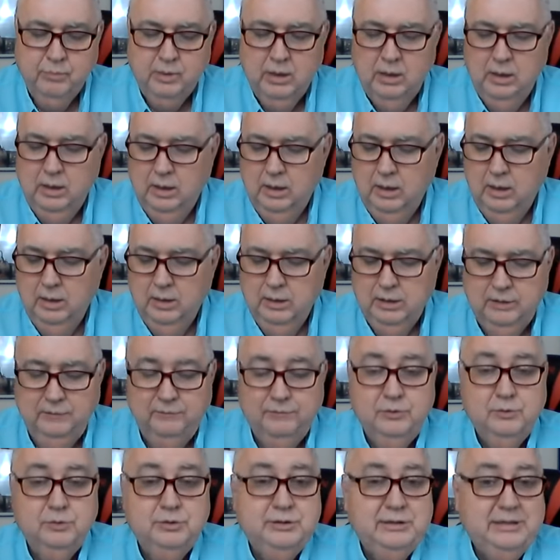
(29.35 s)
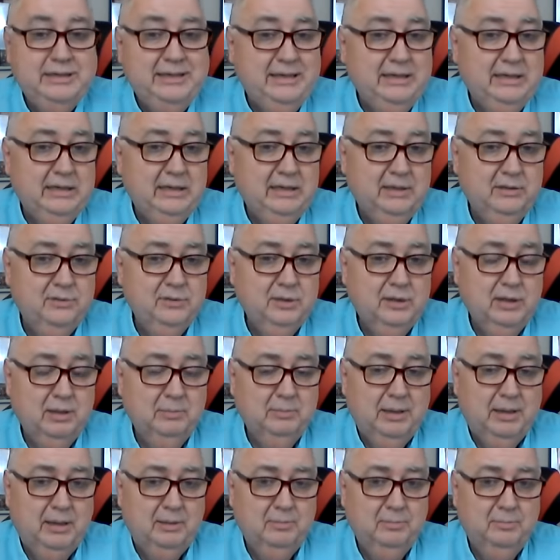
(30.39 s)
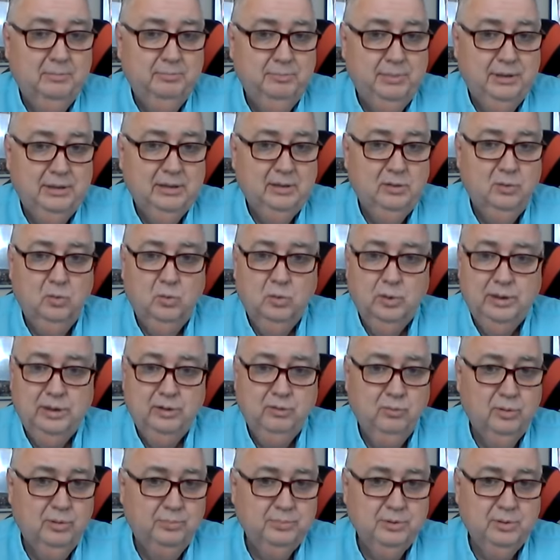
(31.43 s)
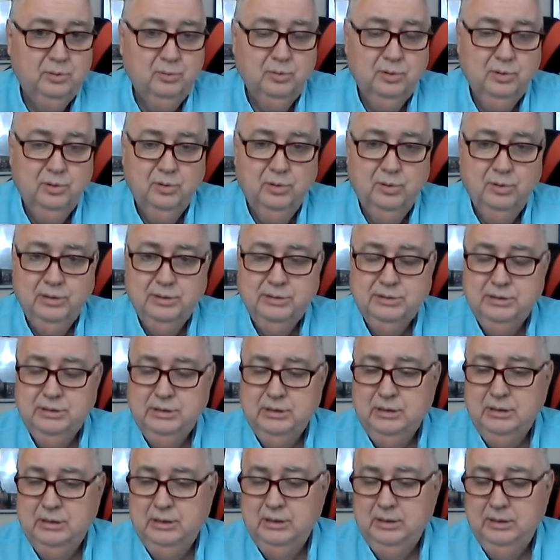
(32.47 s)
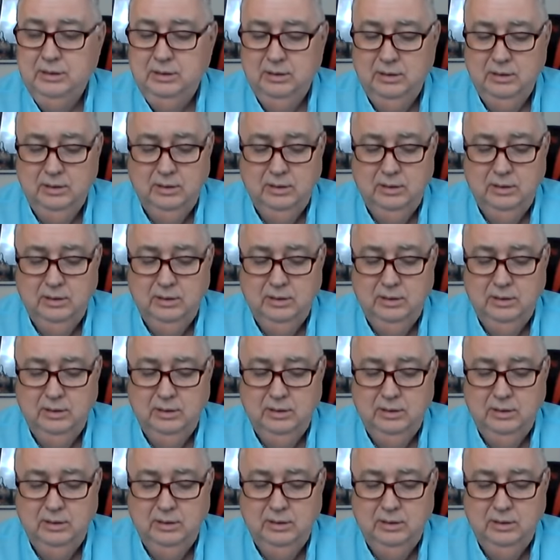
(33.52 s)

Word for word: Uh, if you see anything about Bitcoin, cryptocurrency,